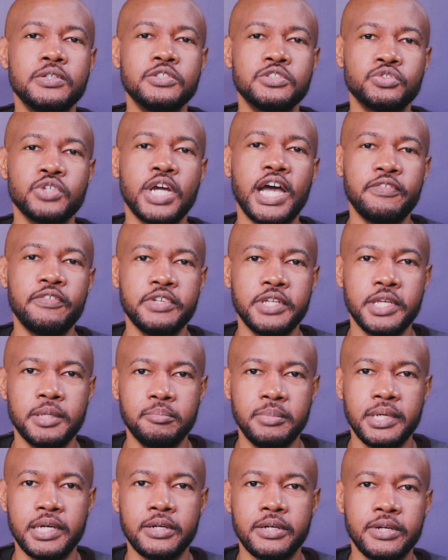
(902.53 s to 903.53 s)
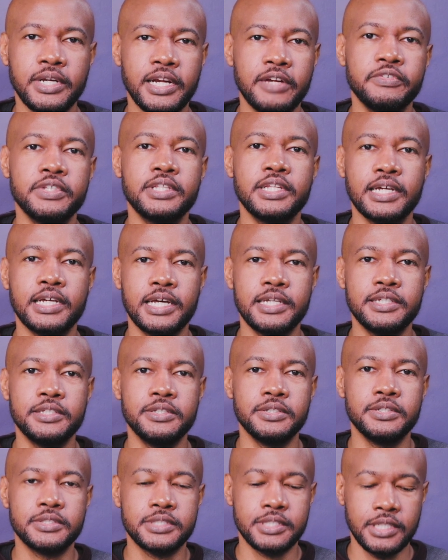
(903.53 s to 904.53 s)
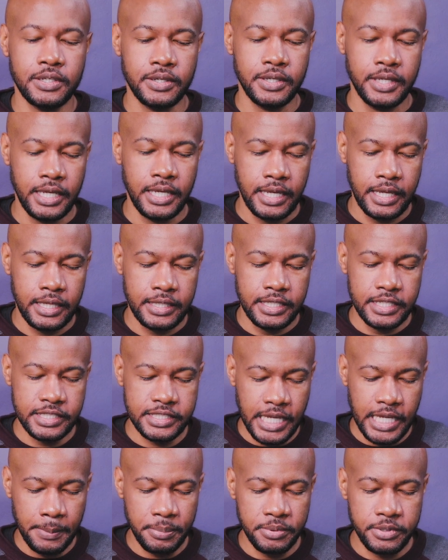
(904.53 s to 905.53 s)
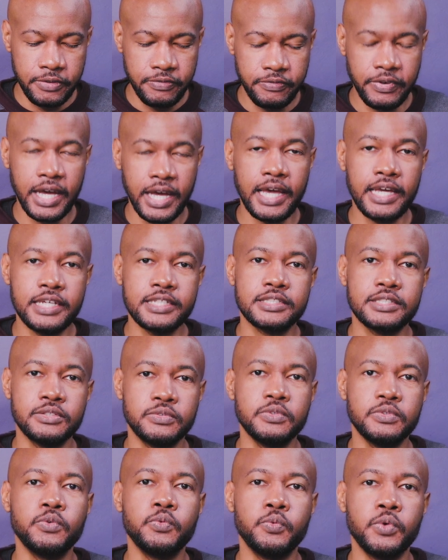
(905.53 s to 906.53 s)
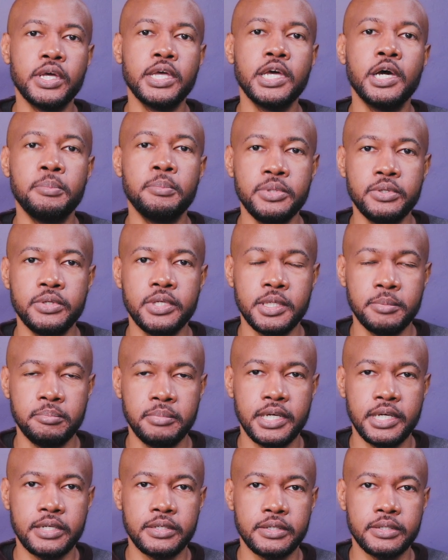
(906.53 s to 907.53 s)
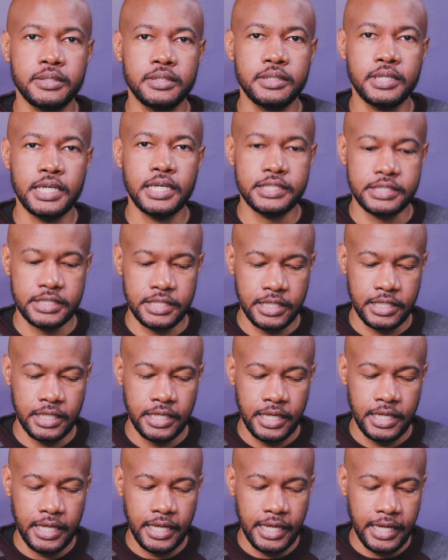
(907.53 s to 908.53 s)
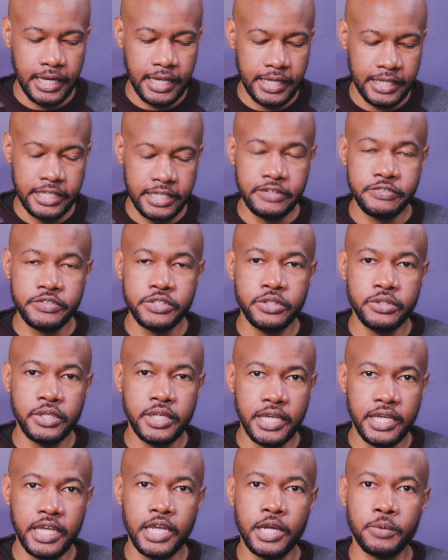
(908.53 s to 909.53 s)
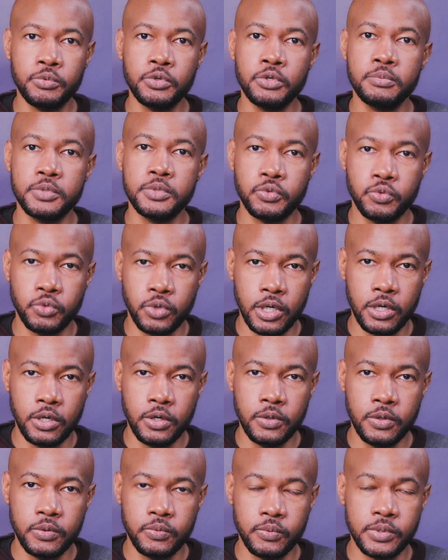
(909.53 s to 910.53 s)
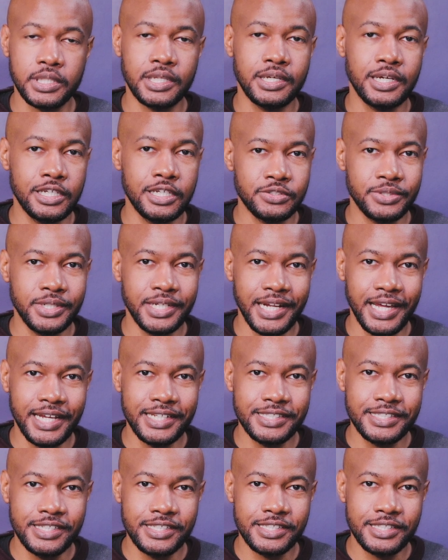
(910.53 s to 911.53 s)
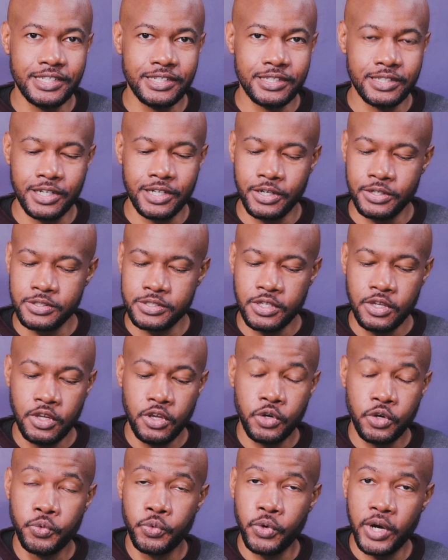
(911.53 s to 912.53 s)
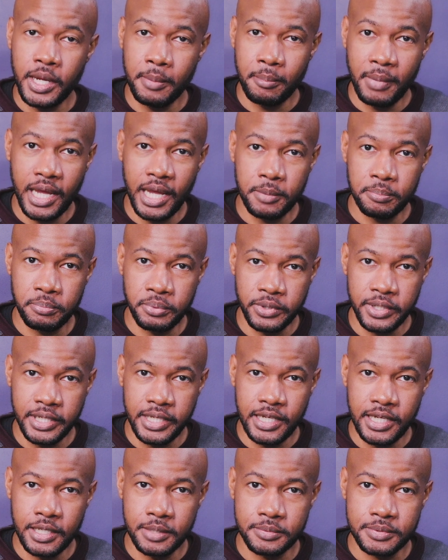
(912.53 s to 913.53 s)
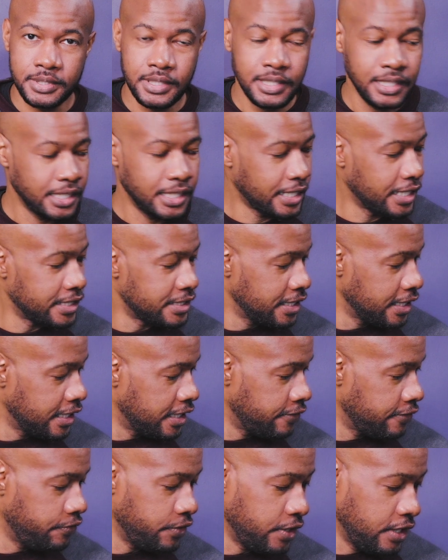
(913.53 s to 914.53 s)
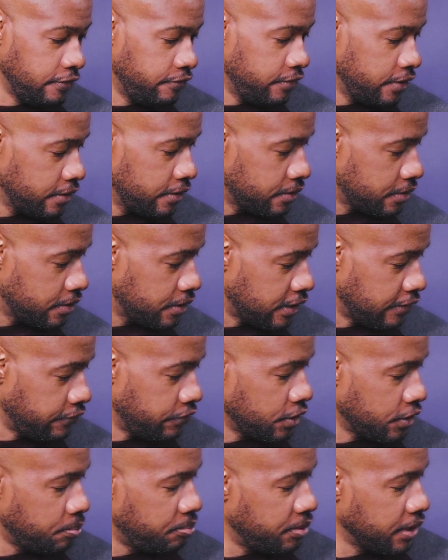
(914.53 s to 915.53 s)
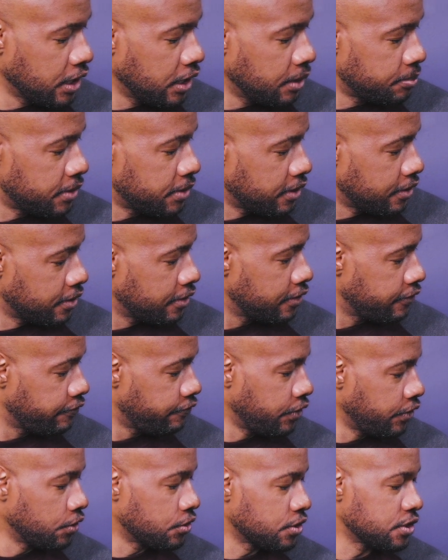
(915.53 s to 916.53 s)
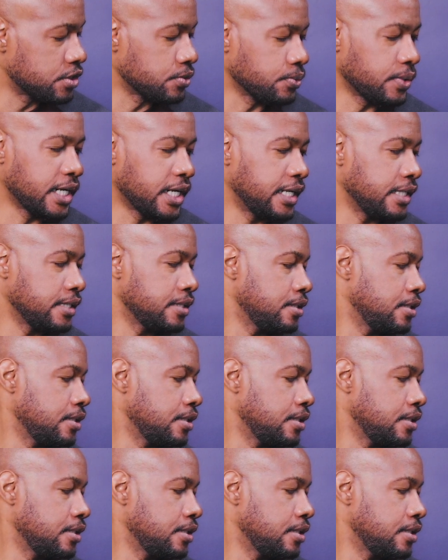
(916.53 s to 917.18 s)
strive to get better at everything I do. So this type of device will help you get better. I said, it gives you the headroom to grow with 196 kilohertz, great mic preamps. I said, if you could pick up the Focusrite,